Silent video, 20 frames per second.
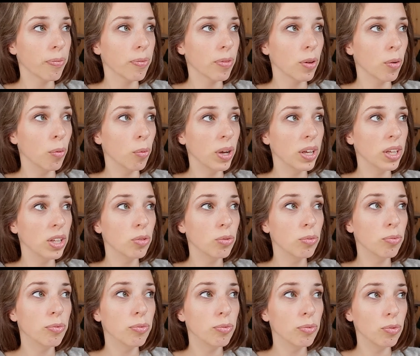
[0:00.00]
when
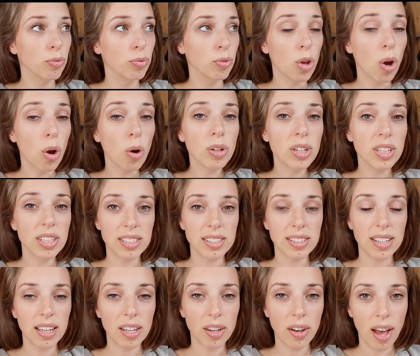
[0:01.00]
you notice
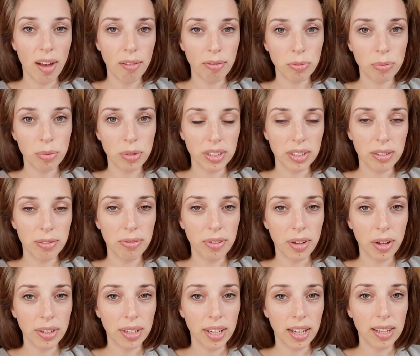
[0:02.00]
that you haven't really
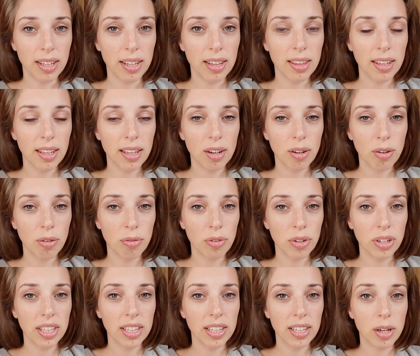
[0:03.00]
felt anything in over
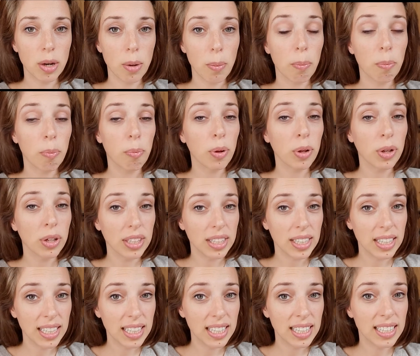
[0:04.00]
a year,
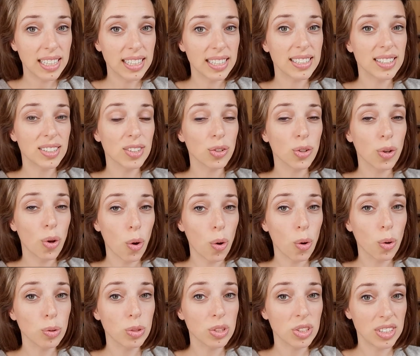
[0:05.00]
please
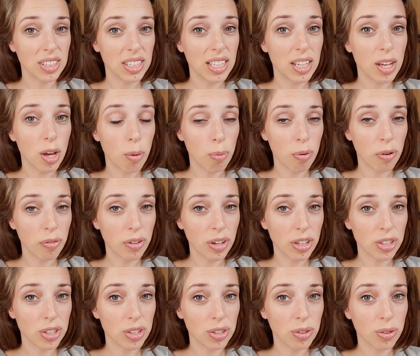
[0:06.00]
go see a
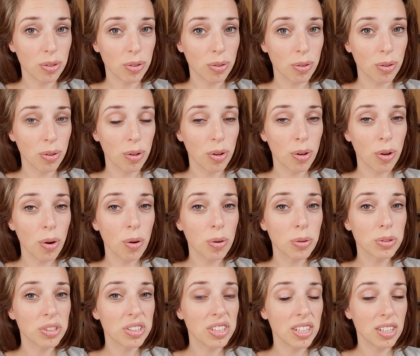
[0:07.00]
professional, go
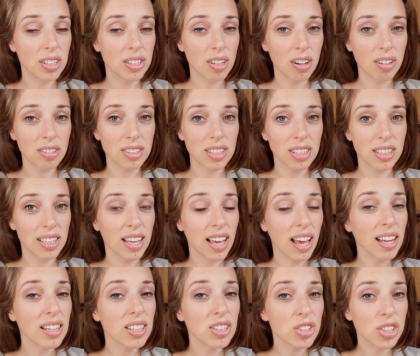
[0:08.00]
see a doctor,
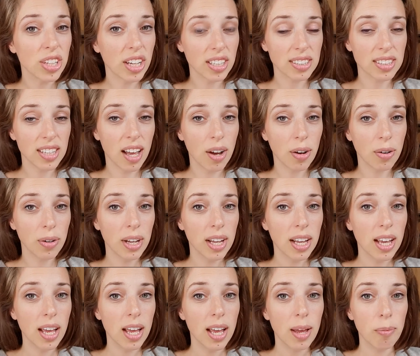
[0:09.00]
get it checked out,
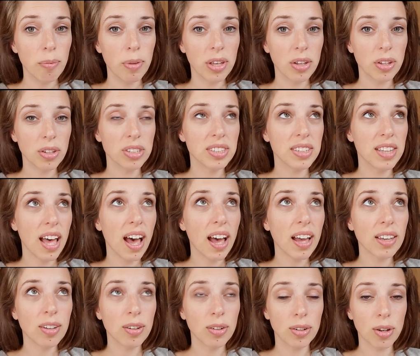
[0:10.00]
because
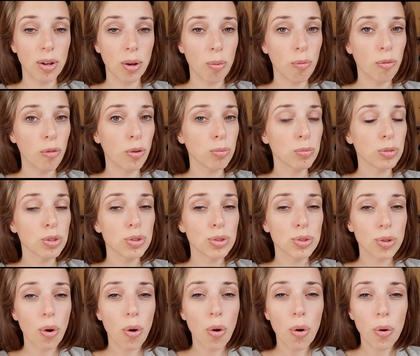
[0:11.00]
that could come from
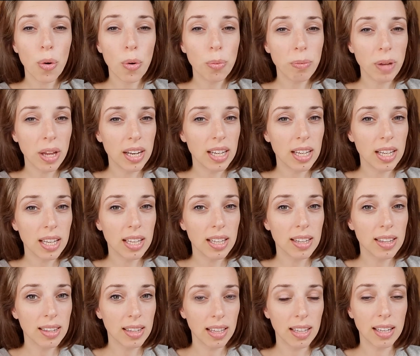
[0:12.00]
so many
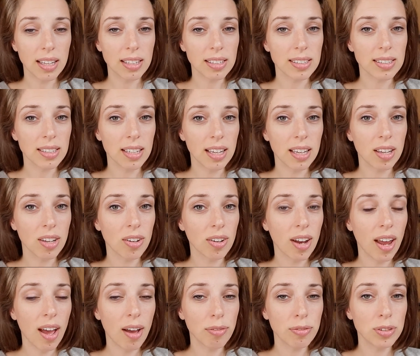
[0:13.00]
things. It could
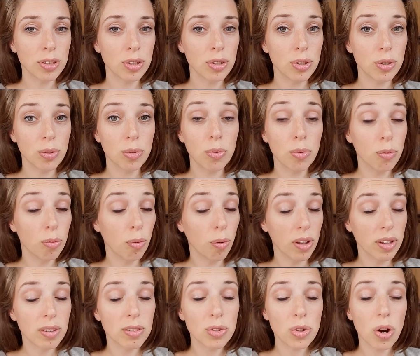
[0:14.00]
have to do
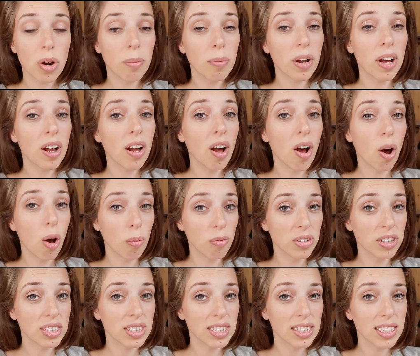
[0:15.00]
with trauma,
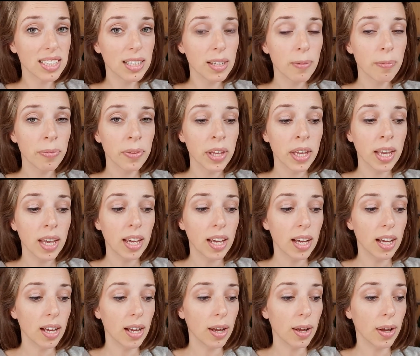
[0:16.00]
obviously.
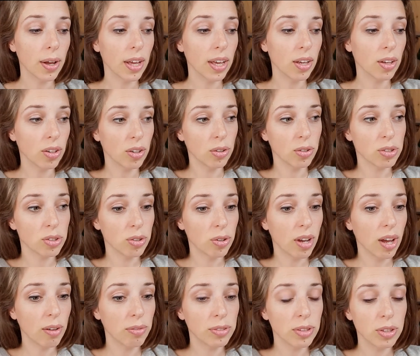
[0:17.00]
It could also
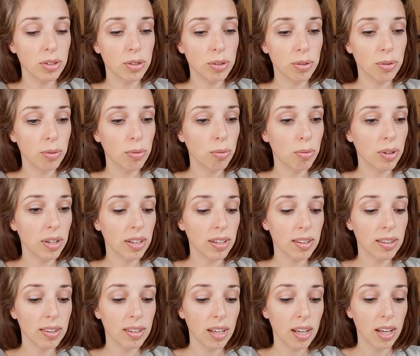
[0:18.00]
have to do
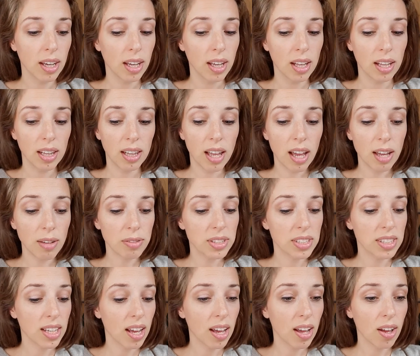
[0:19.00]
with
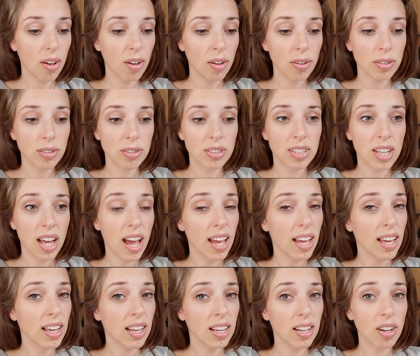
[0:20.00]
lifestyle,
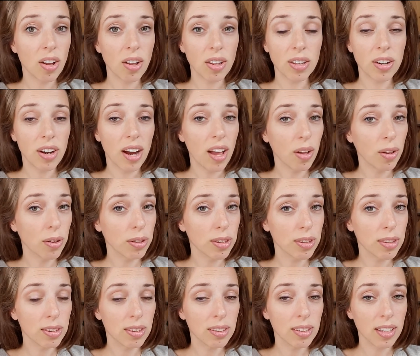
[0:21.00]
diet, other
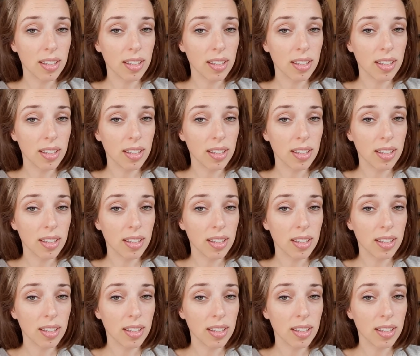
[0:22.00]
health